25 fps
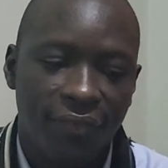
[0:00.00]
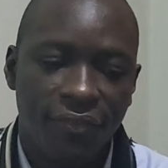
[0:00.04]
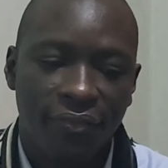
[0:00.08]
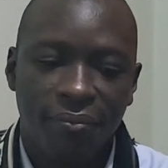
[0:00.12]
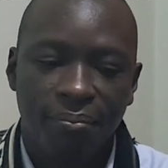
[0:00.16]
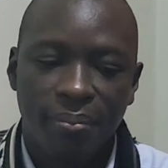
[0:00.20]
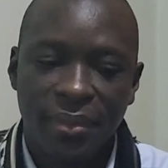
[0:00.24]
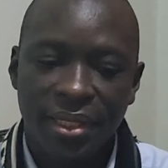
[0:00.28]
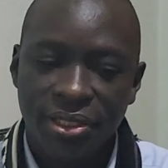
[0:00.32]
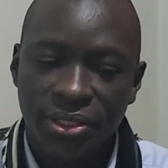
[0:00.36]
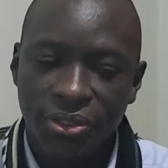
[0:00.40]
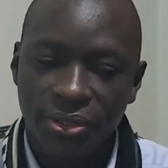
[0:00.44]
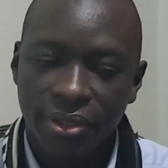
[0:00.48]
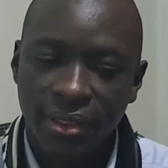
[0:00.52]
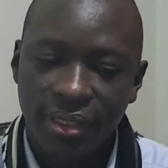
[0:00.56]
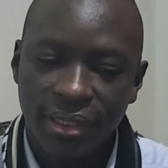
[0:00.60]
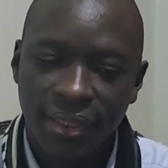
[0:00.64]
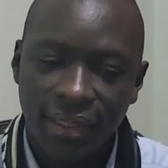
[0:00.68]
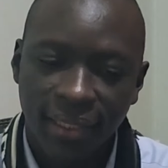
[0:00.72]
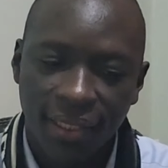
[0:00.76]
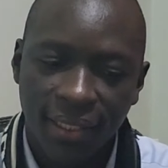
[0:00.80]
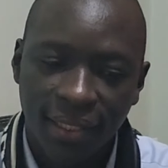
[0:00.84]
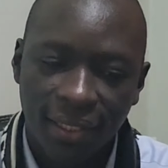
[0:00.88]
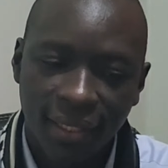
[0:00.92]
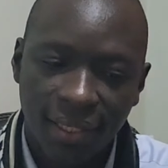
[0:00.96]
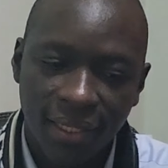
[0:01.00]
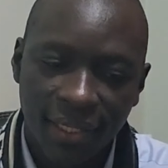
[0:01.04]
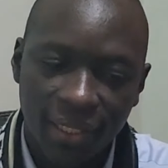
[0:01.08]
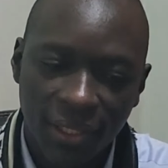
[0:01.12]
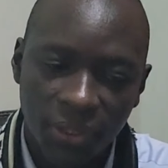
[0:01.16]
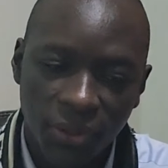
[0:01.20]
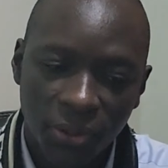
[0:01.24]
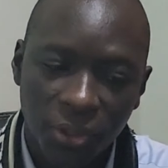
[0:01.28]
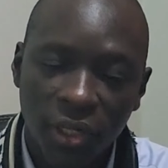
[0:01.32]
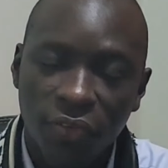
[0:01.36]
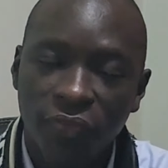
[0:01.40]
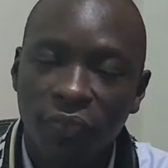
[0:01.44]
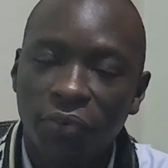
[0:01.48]
I've mentioned
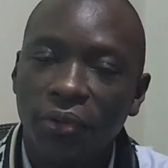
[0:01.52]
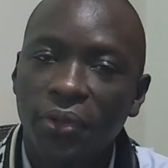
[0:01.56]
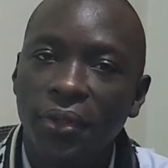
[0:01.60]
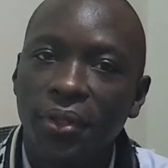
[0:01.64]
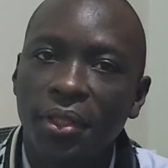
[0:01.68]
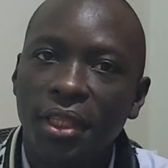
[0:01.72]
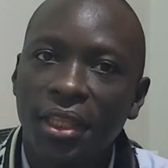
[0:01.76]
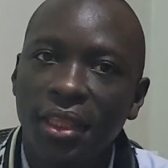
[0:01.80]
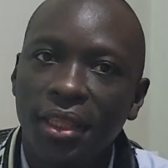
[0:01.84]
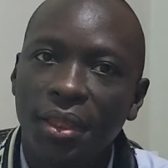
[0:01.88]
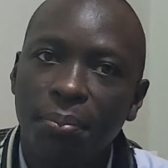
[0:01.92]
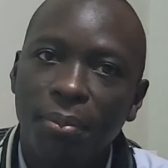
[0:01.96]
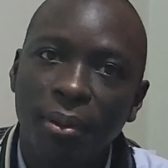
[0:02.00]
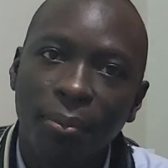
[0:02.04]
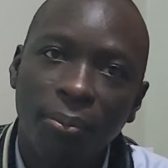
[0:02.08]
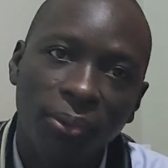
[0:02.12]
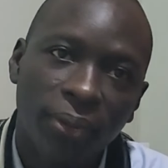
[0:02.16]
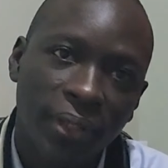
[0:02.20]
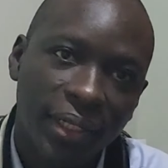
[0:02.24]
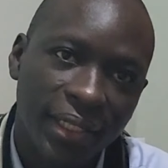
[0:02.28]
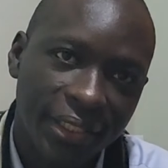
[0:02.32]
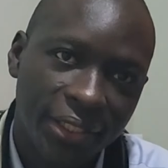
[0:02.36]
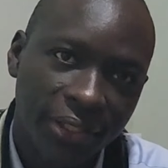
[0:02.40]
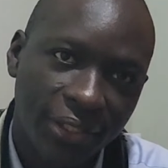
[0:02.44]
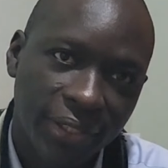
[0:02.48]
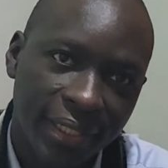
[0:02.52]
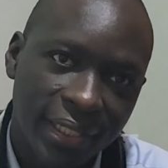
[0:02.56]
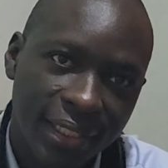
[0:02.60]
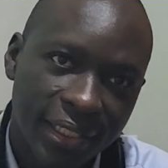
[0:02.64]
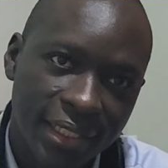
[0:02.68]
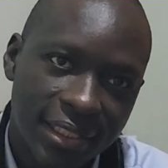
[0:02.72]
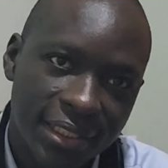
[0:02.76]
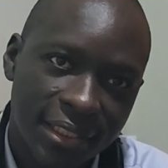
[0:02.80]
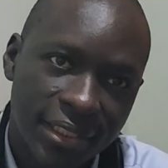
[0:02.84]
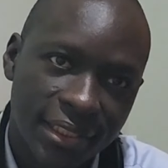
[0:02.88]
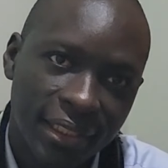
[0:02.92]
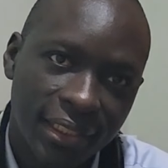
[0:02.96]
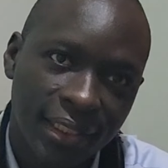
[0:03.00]
look for people in your
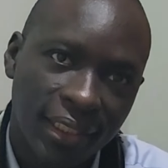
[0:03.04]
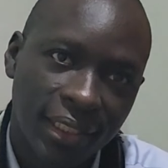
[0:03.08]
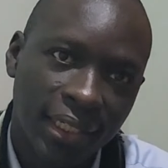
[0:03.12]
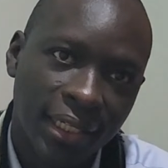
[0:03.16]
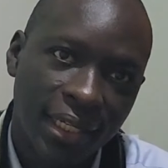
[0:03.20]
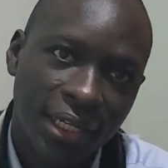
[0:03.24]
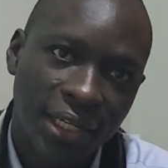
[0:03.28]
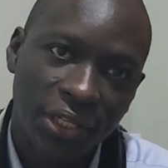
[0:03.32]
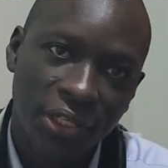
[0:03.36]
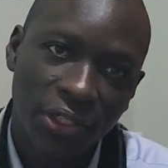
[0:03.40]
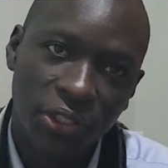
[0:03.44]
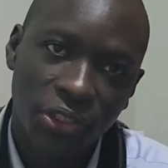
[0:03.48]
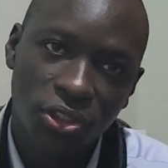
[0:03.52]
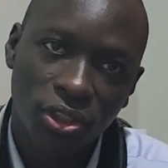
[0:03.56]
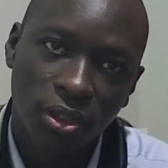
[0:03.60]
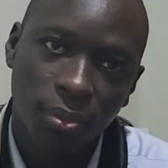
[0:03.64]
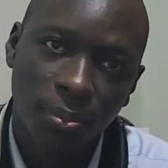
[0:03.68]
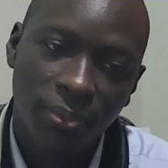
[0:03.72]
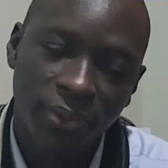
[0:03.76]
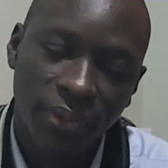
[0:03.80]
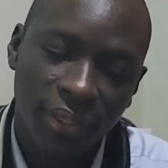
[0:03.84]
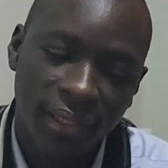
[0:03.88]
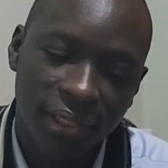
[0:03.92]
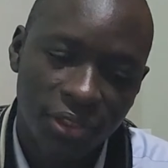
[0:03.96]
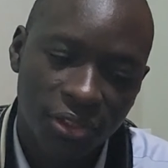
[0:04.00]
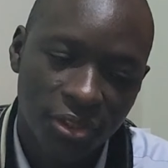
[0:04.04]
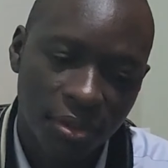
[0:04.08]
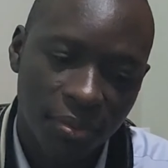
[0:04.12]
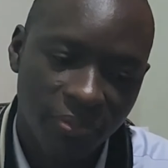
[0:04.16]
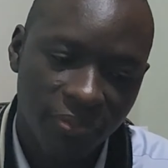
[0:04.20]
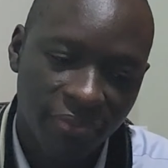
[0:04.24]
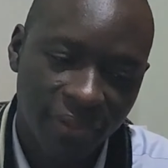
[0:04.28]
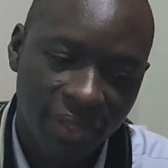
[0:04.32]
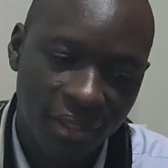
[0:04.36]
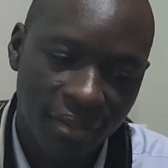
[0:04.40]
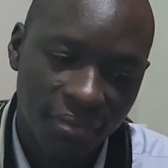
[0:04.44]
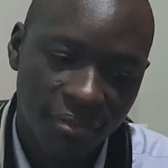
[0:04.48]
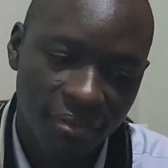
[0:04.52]
industry, your top 3, top
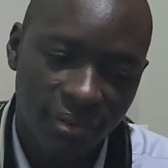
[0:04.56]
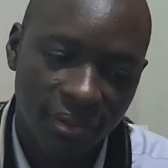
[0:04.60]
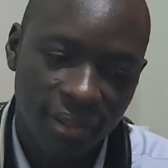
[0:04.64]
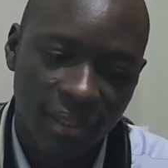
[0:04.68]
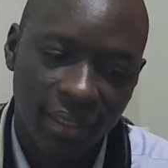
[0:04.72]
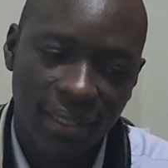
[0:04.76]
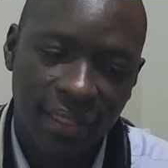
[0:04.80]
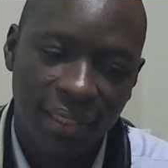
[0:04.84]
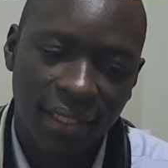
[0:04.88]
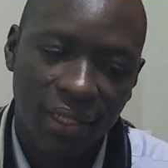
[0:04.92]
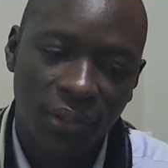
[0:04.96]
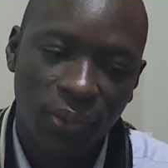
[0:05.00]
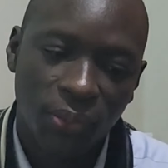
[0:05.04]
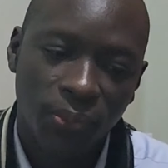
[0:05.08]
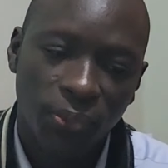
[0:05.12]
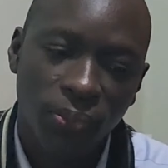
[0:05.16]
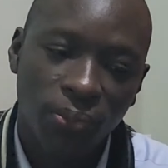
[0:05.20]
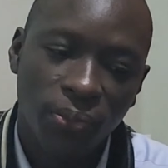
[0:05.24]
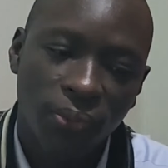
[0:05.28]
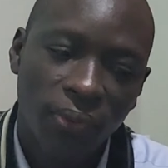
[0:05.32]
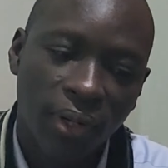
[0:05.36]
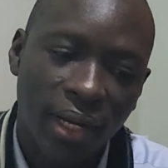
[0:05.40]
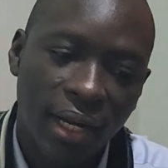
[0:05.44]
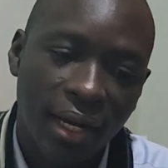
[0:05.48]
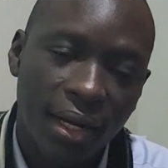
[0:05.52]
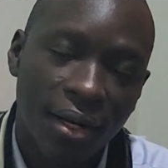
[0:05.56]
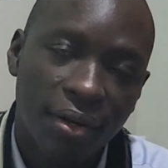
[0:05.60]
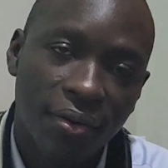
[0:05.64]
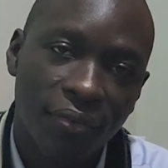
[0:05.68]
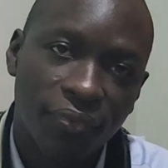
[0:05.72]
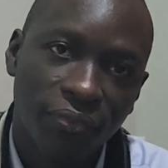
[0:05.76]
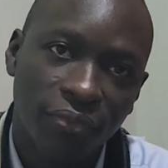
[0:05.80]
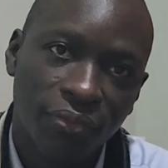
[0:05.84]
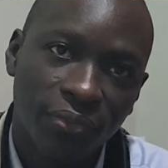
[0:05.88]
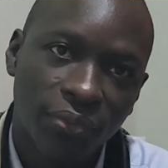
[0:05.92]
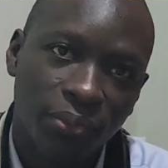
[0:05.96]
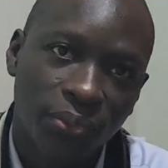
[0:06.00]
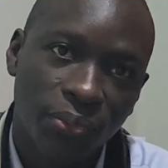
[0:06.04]
5, who
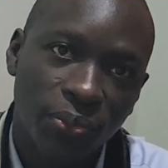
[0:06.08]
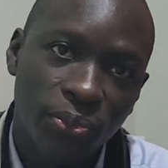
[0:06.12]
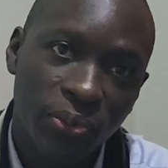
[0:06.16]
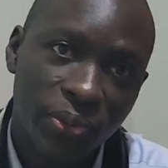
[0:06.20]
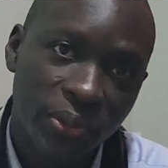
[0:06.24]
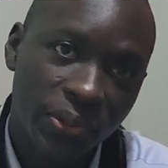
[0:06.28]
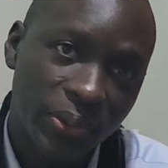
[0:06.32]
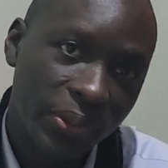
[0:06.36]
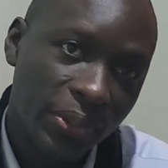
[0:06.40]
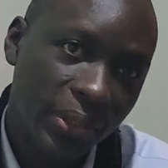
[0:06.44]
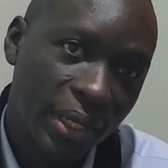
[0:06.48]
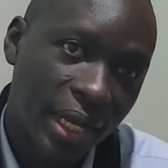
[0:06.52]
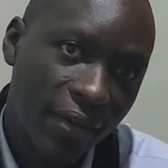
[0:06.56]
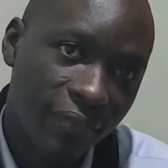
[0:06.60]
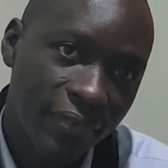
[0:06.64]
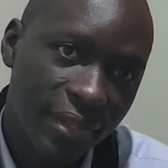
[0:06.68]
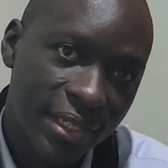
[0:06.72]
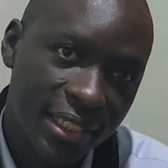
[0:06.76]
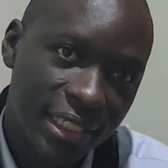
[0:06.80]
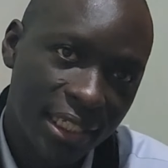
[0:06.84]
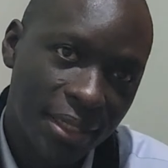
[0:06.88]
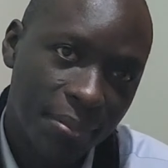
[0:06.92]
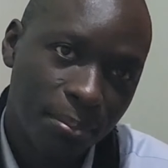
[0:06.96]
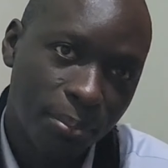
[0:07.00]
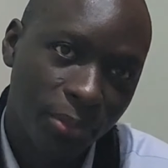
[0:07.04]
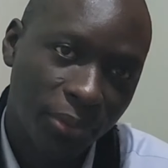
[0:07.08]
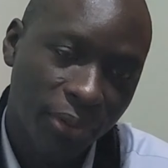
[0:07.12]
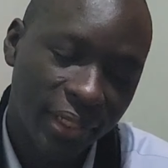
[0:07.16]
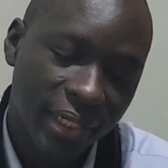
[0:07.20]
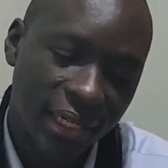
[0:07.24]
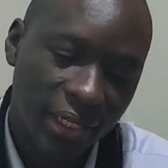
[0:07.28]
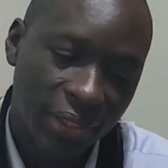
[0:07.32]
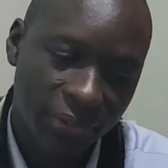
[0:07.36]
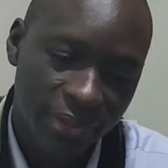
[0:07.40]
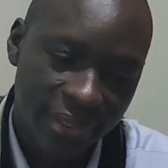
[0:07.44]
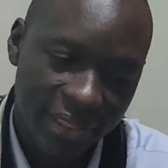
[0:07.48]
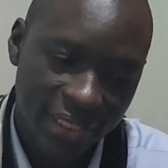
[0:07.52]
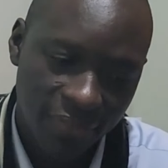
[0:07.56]
have the same
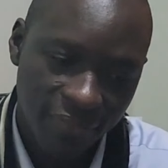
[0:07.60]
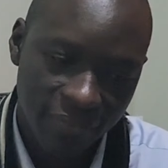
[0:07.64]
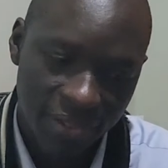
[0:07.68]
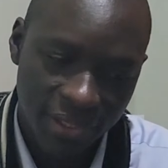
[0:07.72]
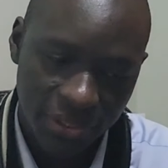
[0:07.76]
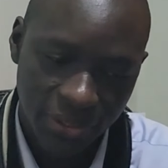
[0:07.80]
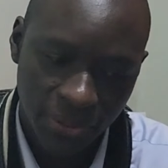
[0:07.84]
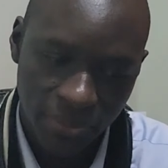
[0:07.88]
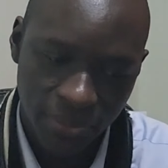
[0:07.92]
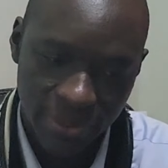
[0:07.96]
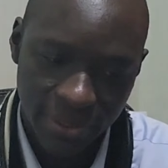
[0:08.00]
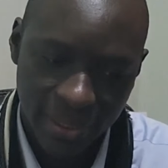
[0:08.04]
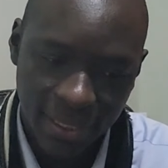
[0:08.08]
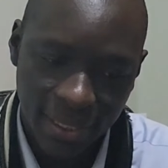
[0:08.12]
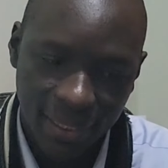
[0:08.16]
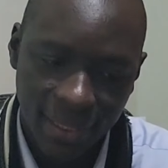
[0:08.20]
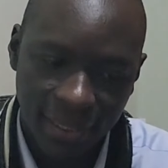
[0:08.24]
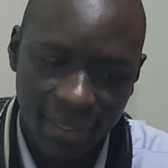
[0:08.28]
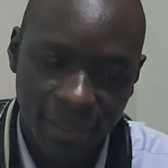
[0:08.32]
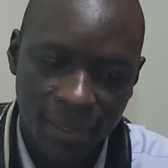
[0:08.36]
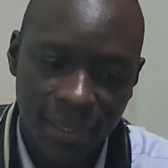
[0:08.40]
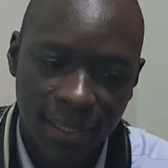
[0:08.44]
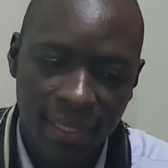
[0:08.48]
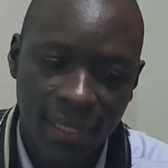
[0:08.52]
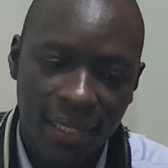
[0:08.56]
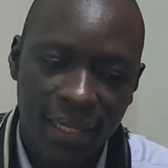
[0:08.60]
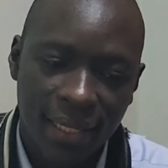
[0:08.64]
product or service you're selling,